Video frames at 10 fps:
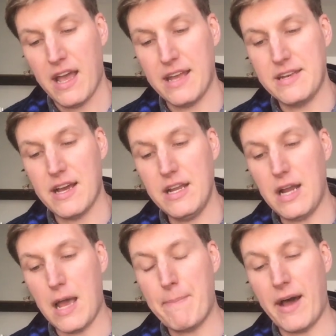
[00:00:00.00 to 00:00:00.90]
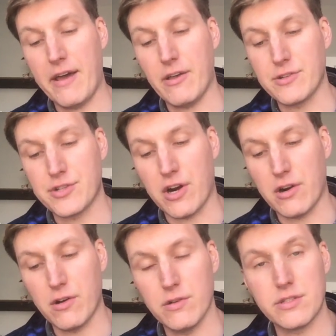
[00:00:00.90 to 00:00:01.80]
At night I pile
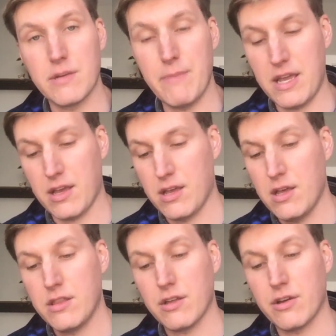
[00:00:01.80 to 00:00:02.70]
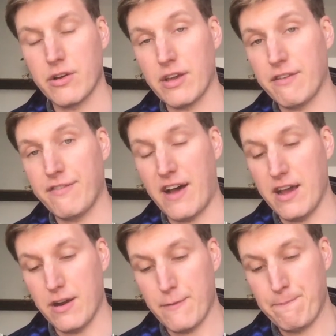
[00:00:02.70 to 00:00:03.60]
charcoal to make the cooking
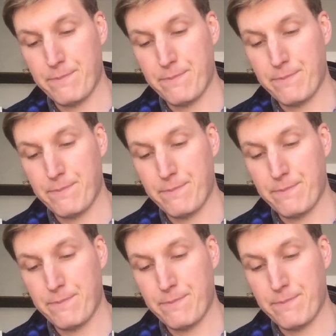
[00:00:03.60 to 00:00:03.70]
fire.